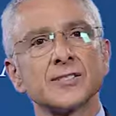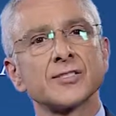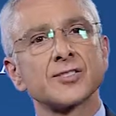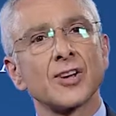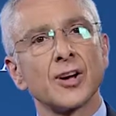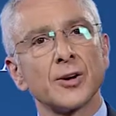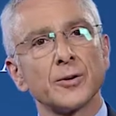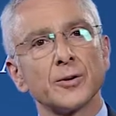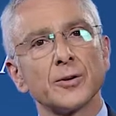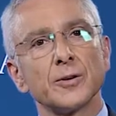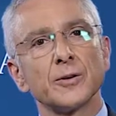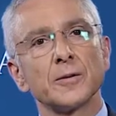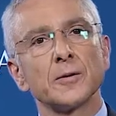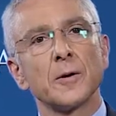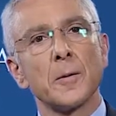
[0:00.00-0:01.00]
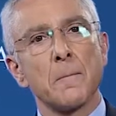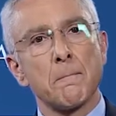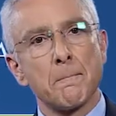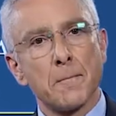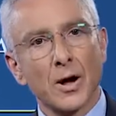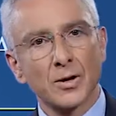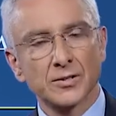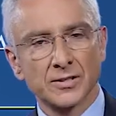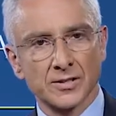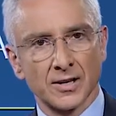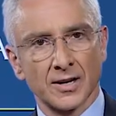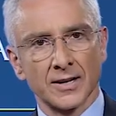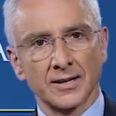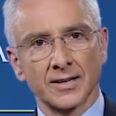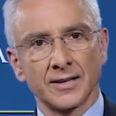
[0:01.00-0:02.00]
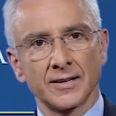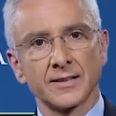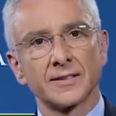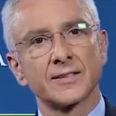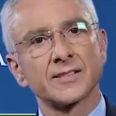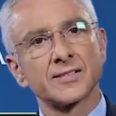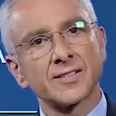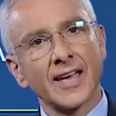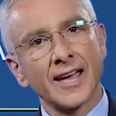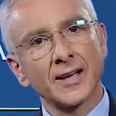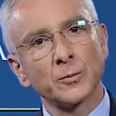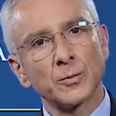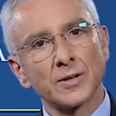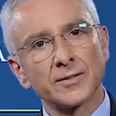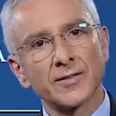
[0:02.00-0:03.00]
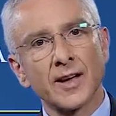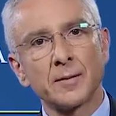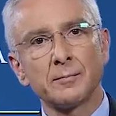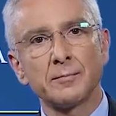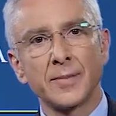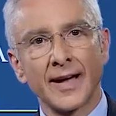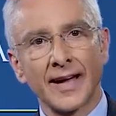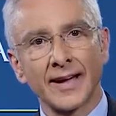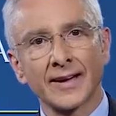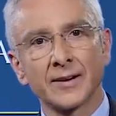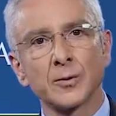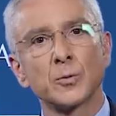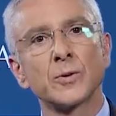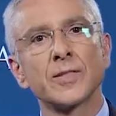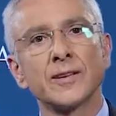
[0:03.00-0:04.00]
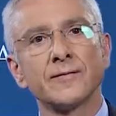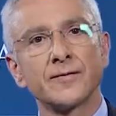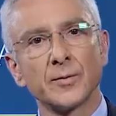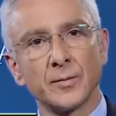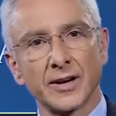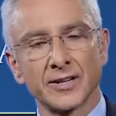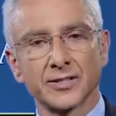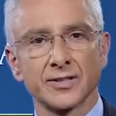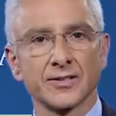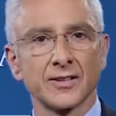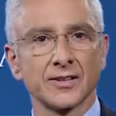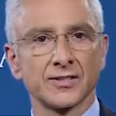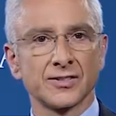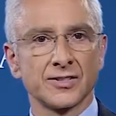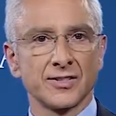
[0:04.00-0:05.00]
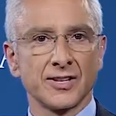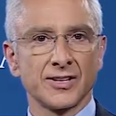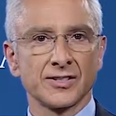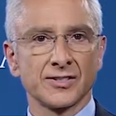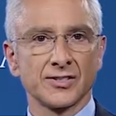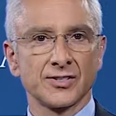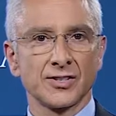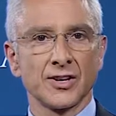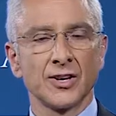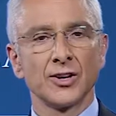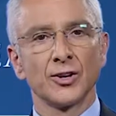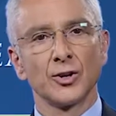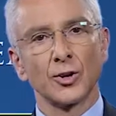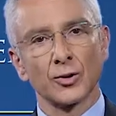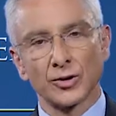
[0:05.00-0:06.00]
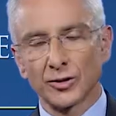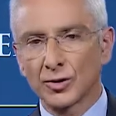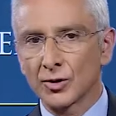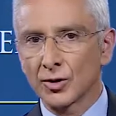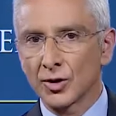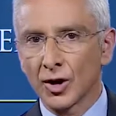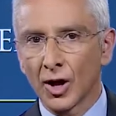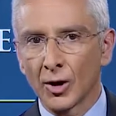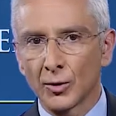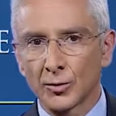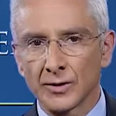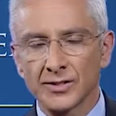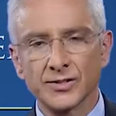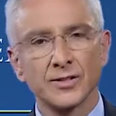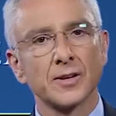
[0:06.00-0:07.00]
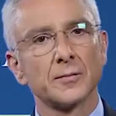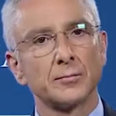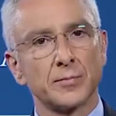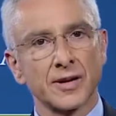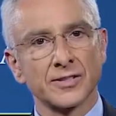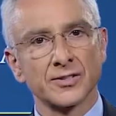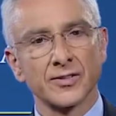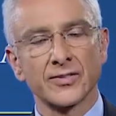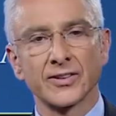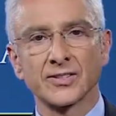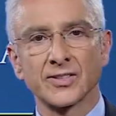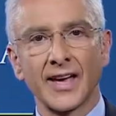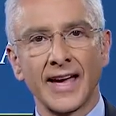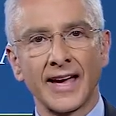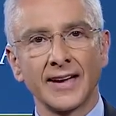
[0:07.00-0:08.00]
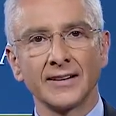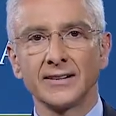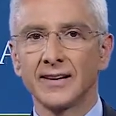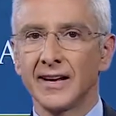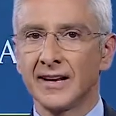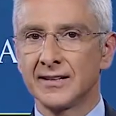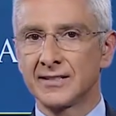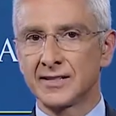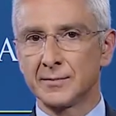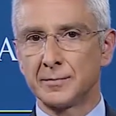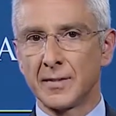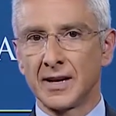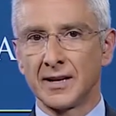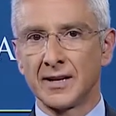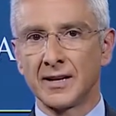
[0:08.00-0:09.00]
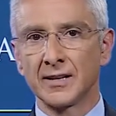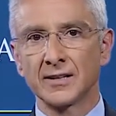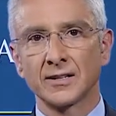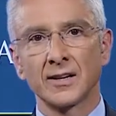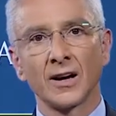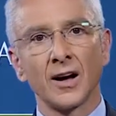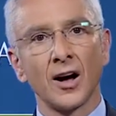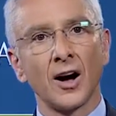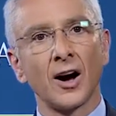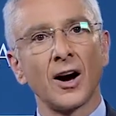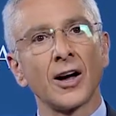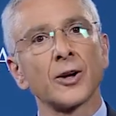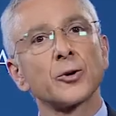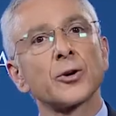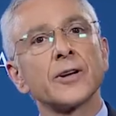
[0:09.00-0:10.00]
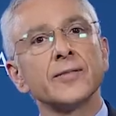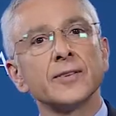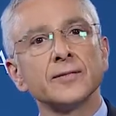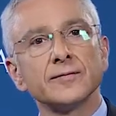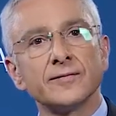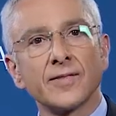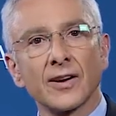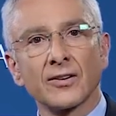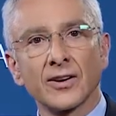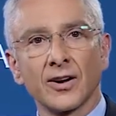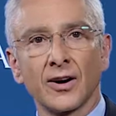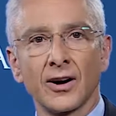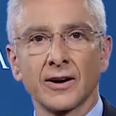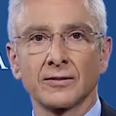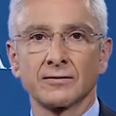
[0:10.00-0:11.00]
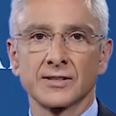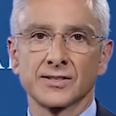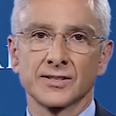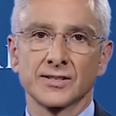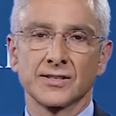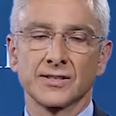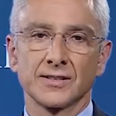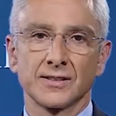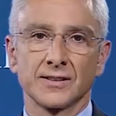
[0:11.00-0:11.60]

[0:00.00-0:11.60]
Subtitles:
So, most likely, the scan will have come back with information that suggests you're at low risk based on the scan, intermediate, high, or even very high risk.